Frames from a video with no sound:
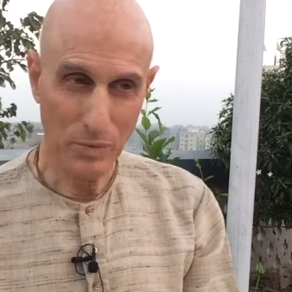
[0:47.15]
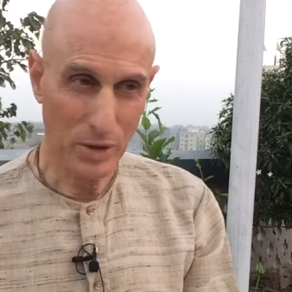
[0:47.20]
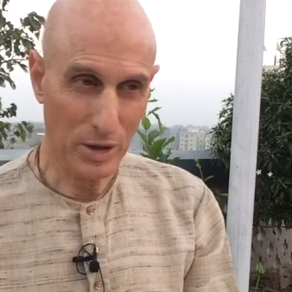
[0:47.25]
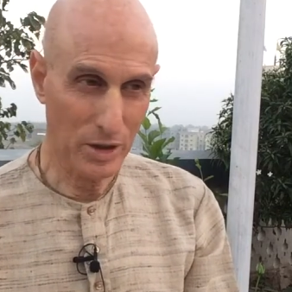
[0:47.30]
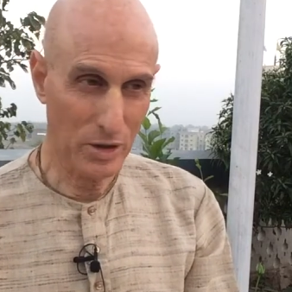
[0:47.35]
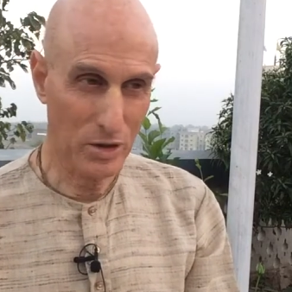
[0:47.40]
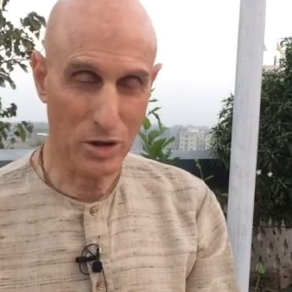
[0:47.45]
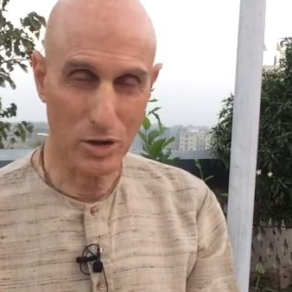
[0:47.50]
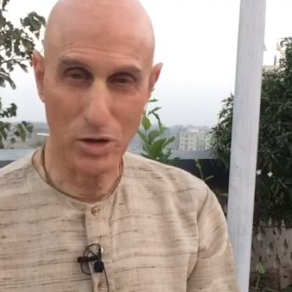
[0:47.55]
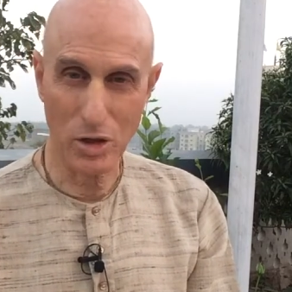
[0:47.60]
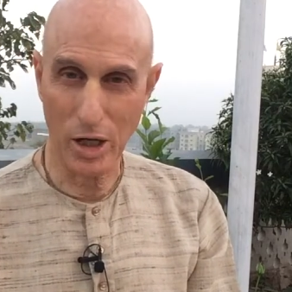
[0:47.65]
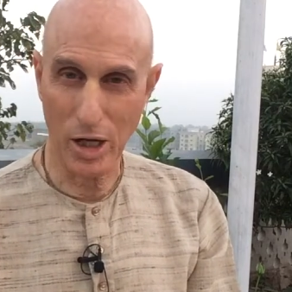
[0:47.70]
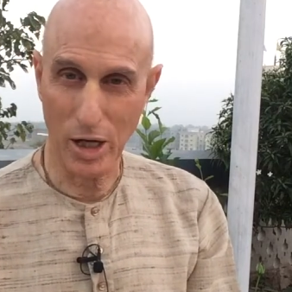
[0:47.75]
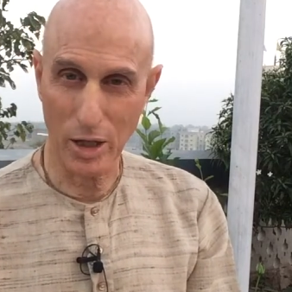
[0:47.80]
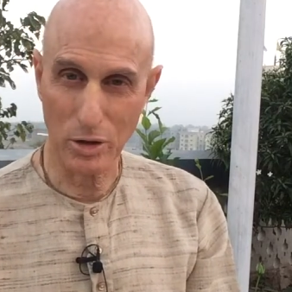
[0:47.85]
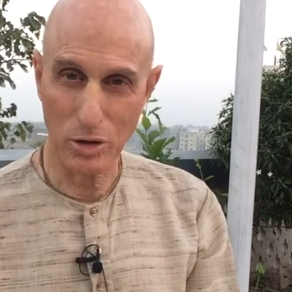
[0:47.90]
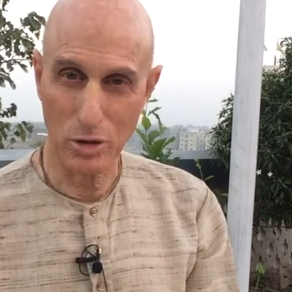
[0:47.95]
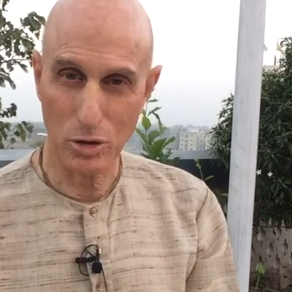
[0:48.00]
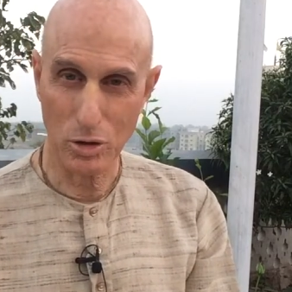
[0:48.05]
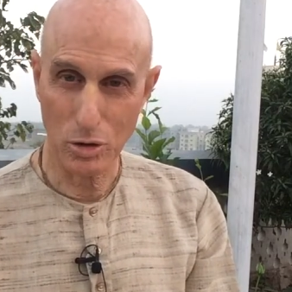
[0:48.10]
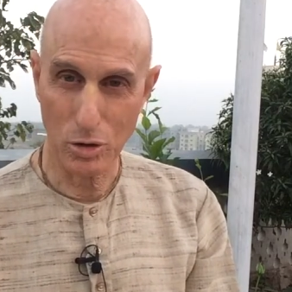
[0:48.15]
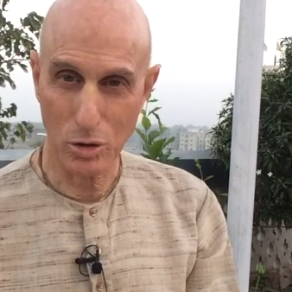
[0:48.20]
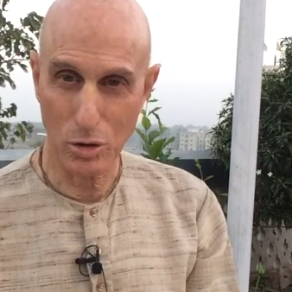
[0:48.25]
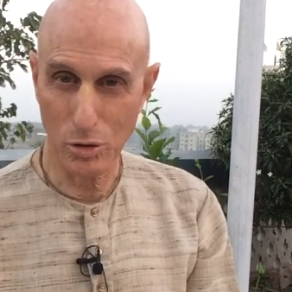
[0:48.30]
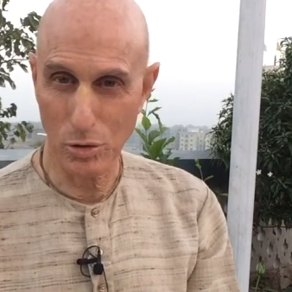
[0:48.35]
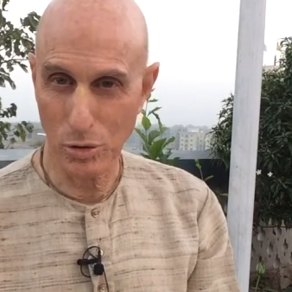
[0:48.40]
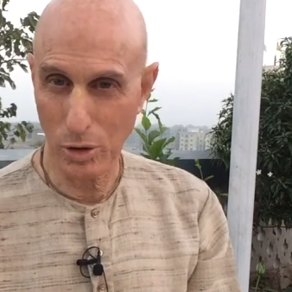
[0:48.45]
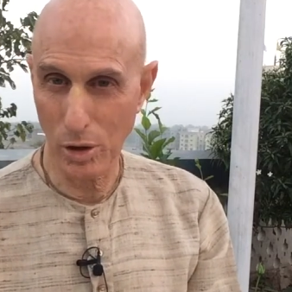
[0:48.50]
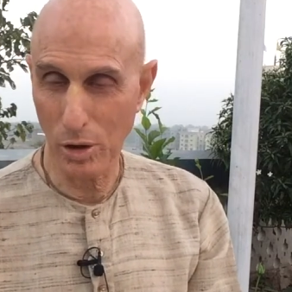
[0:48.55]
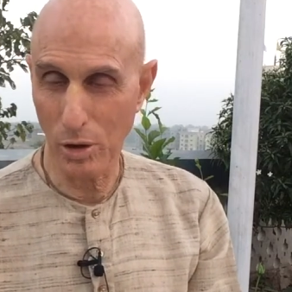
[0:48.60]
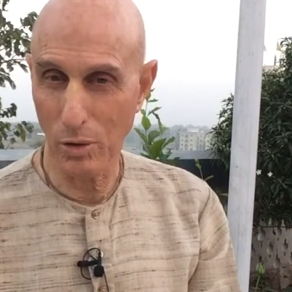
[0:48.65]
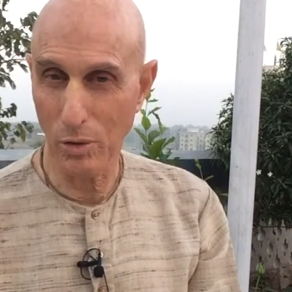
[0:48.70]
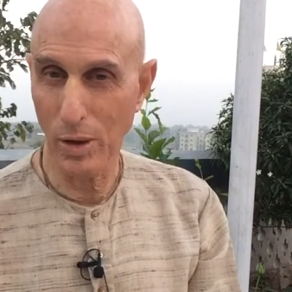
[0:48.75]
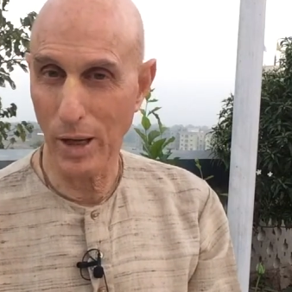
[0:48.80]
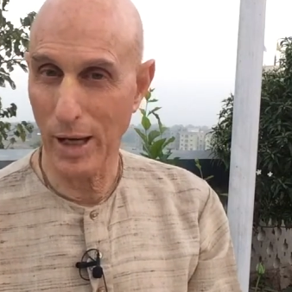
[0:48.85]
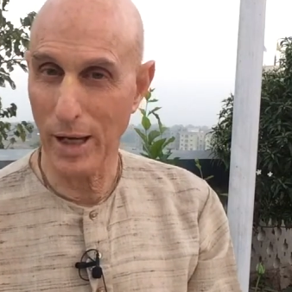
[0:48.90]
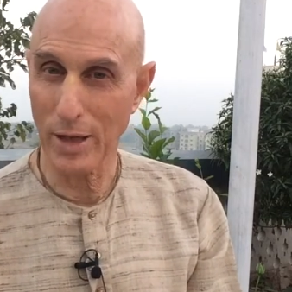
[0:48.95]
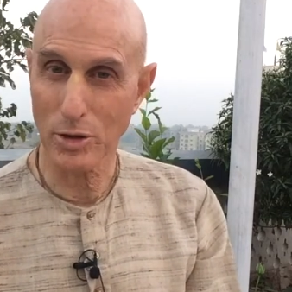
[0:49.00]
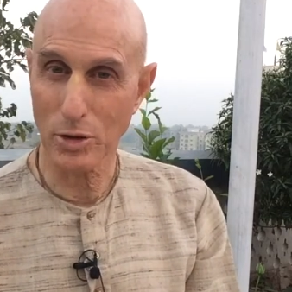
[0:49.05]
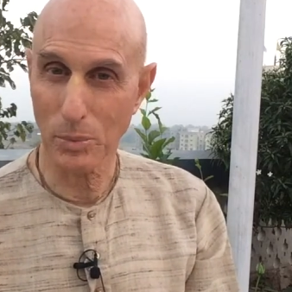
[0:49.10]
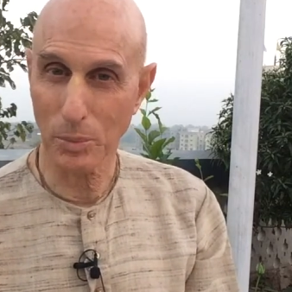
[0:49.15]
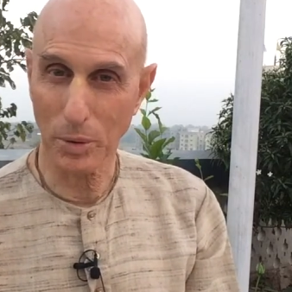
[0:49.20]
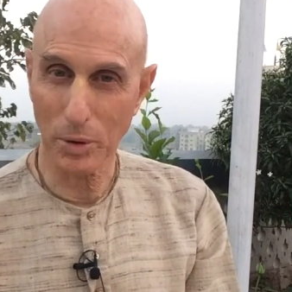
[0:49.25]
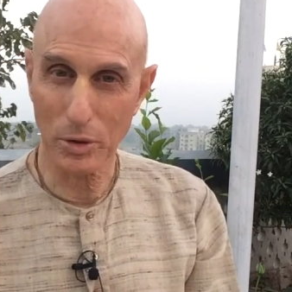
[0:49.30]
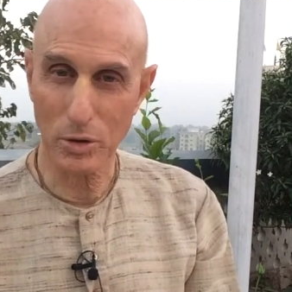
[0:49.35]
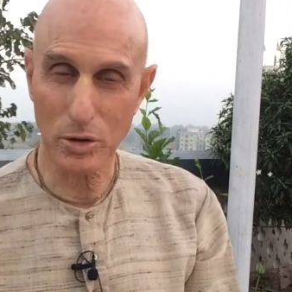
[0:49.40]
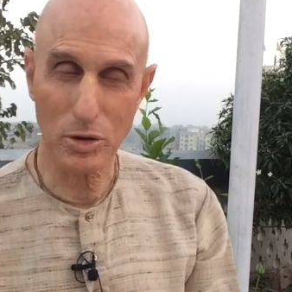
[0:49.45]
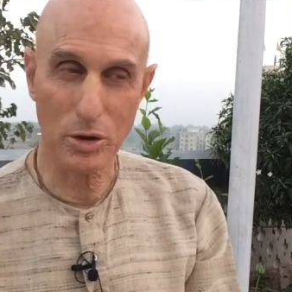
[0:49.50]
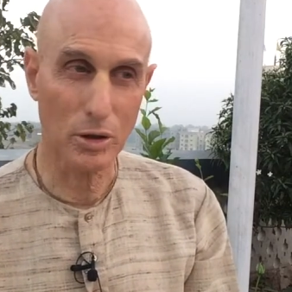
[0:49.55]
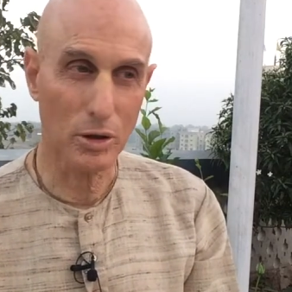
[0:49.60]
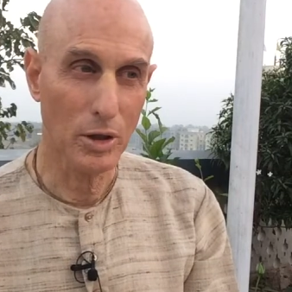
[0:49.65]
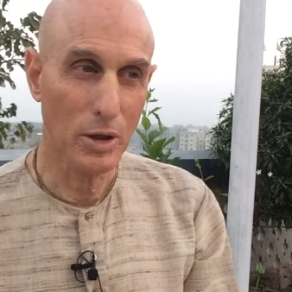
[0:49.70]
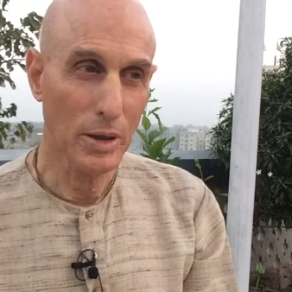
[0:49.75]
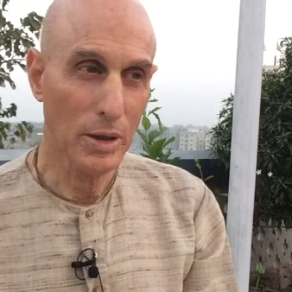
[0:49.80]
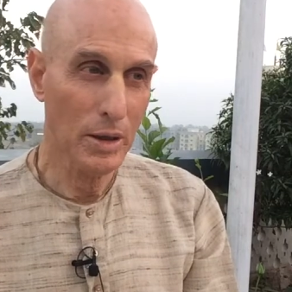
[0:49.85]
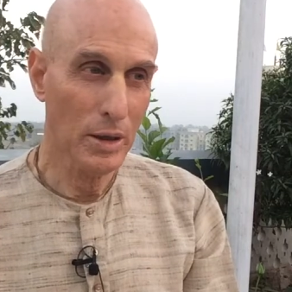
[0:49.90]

it's a chance to grow as a person.